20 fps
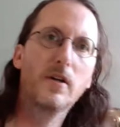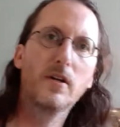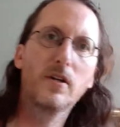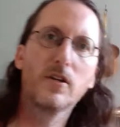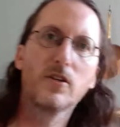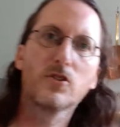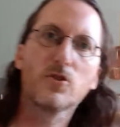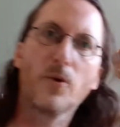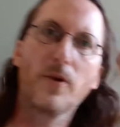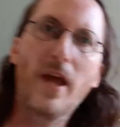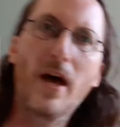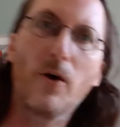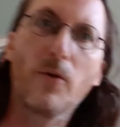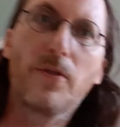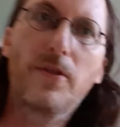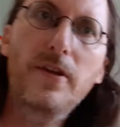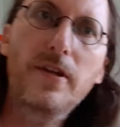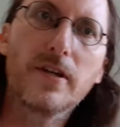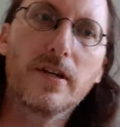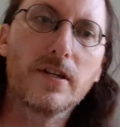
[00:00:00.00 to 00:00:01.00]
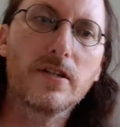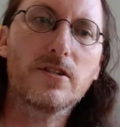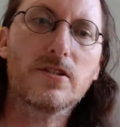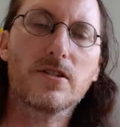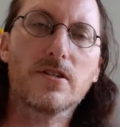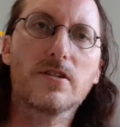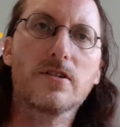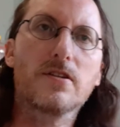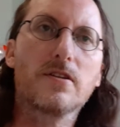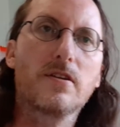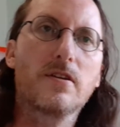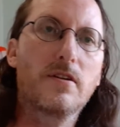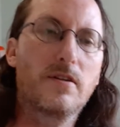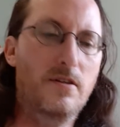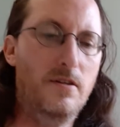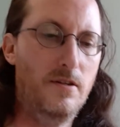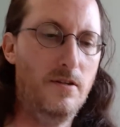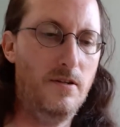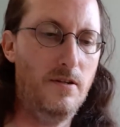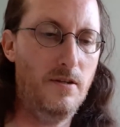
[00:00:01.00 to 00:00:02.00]
So now this
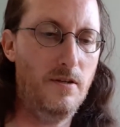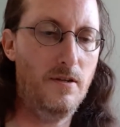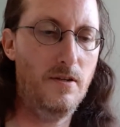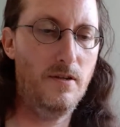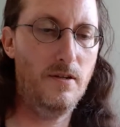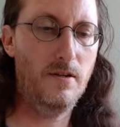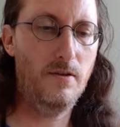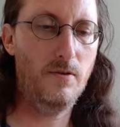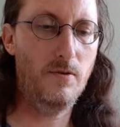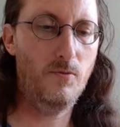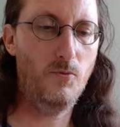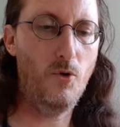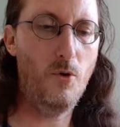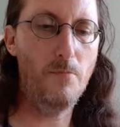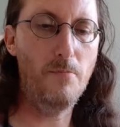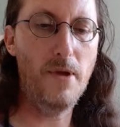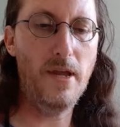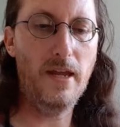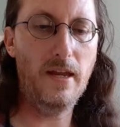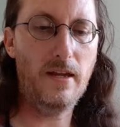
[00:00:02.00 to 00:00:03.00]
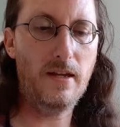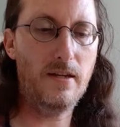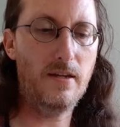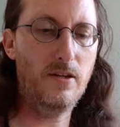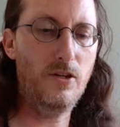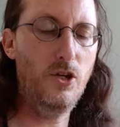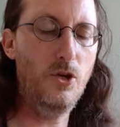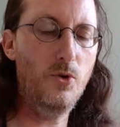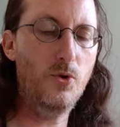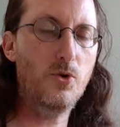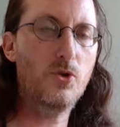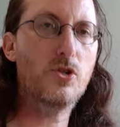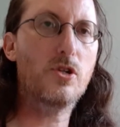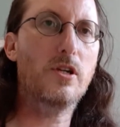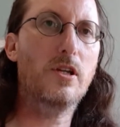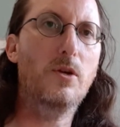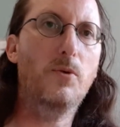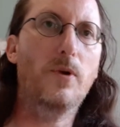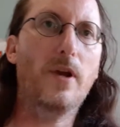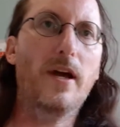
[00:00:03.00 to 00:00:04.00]
will make,
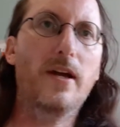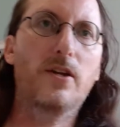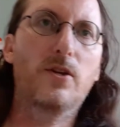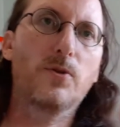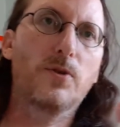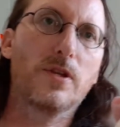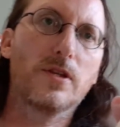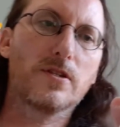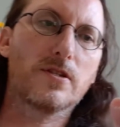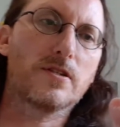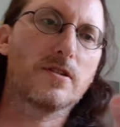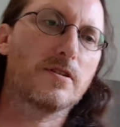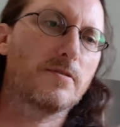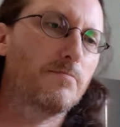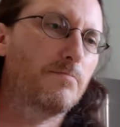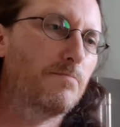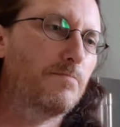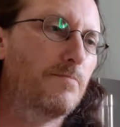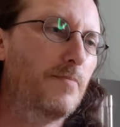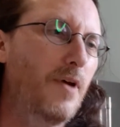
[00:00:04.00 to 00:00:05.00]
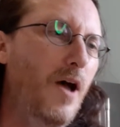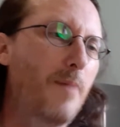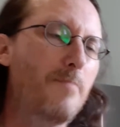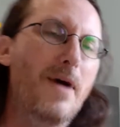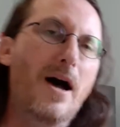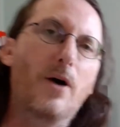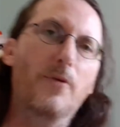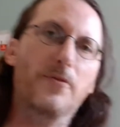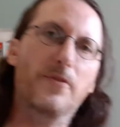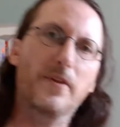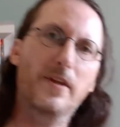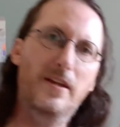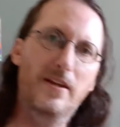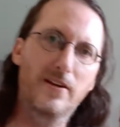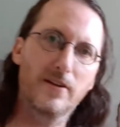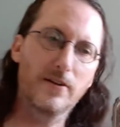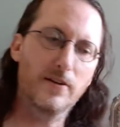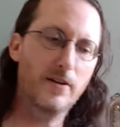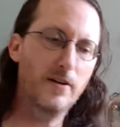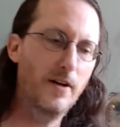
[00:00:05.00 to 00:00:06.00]
usually when I do this amount
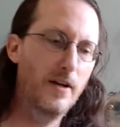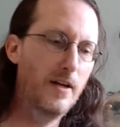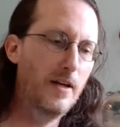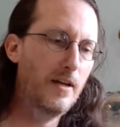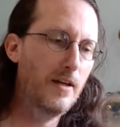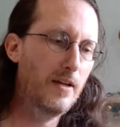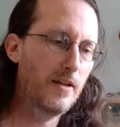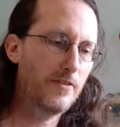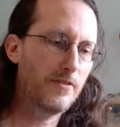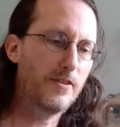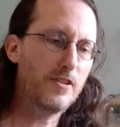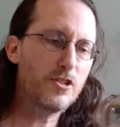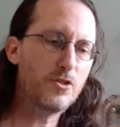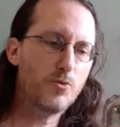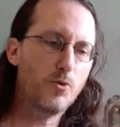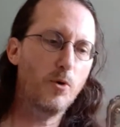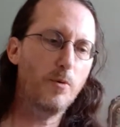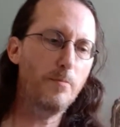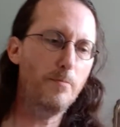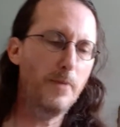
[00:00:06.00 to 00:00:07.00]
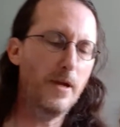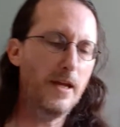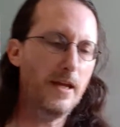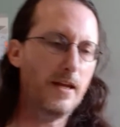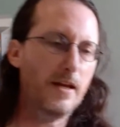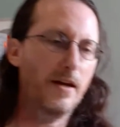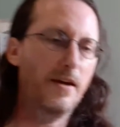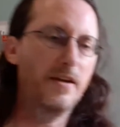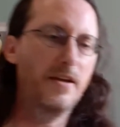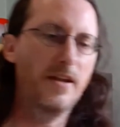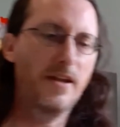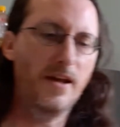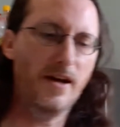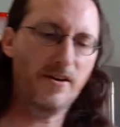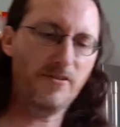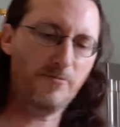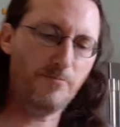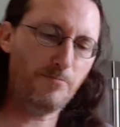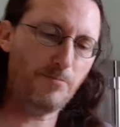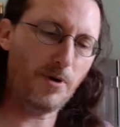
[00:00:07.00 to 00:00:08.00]
here, this will make
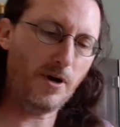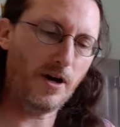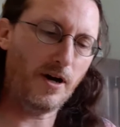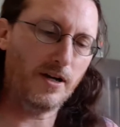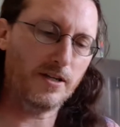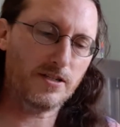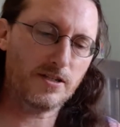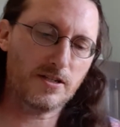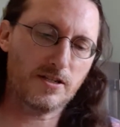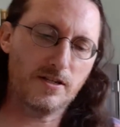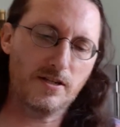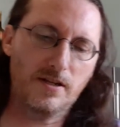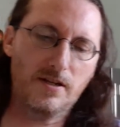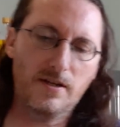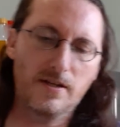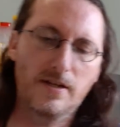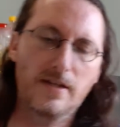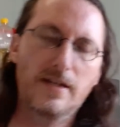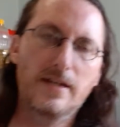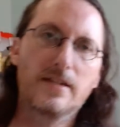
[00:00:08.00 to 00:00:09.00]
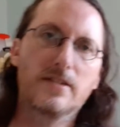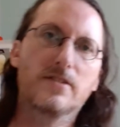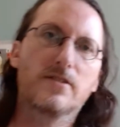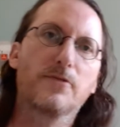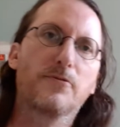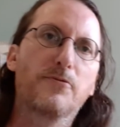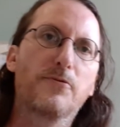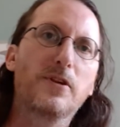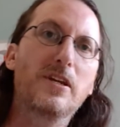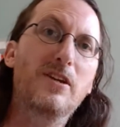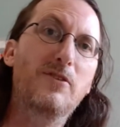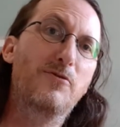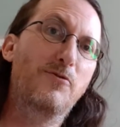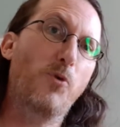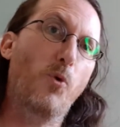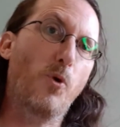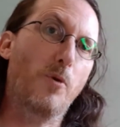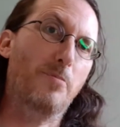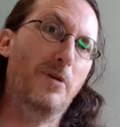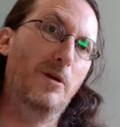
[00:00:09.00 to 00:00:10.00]
enough pasta to feed
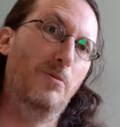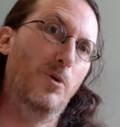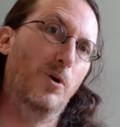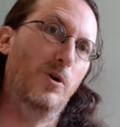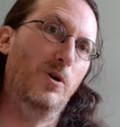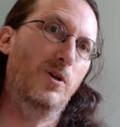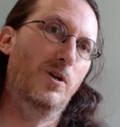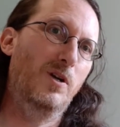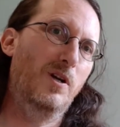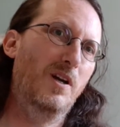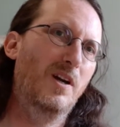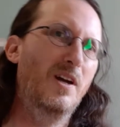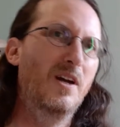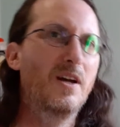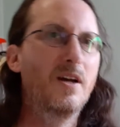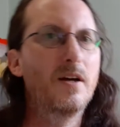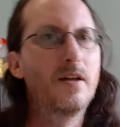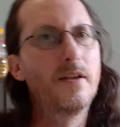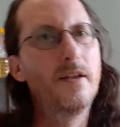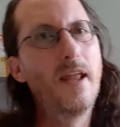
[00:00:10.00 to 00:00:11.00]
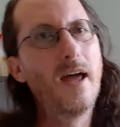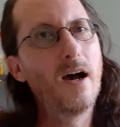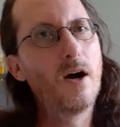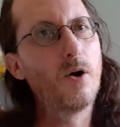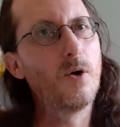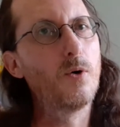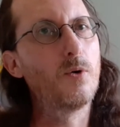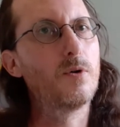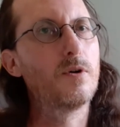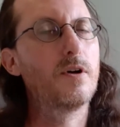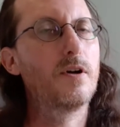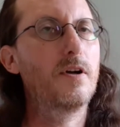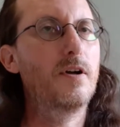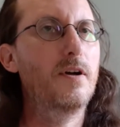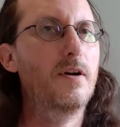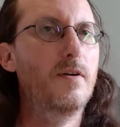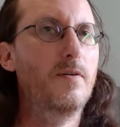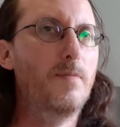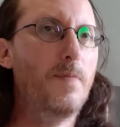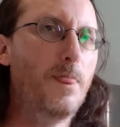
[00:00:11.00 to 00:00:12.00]
4 people. Now,
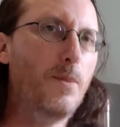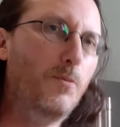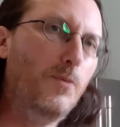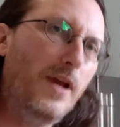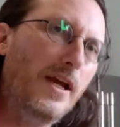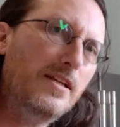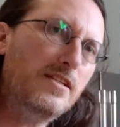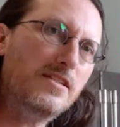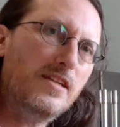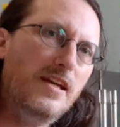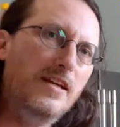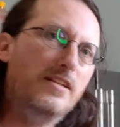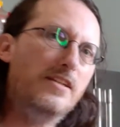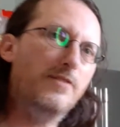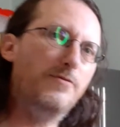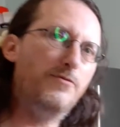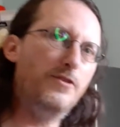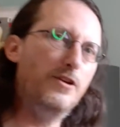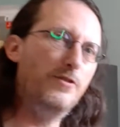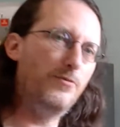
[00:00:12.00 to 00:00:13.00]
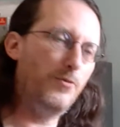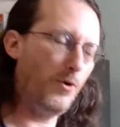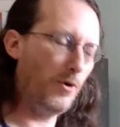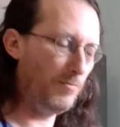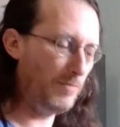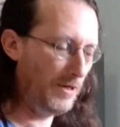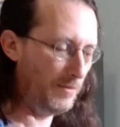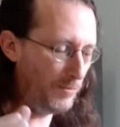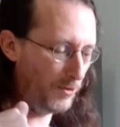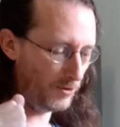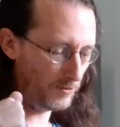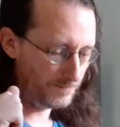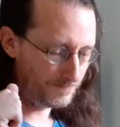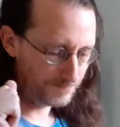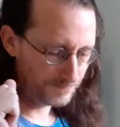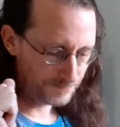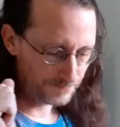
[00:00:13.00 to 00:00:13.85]
when I say to feed 4 people,